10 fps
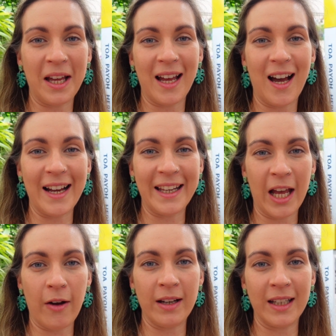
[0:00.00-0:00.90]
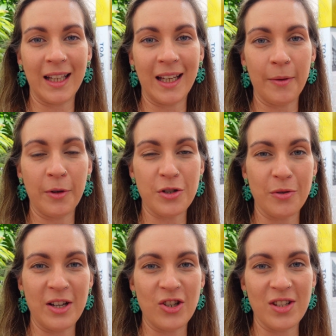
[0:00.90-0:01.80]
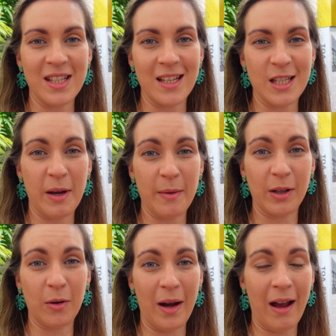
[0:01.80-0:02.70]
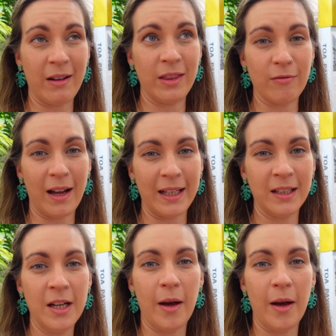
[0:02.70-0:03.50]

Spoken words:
Hiding out under here. I'm not sure where John T is, he might have been caught out in the rain.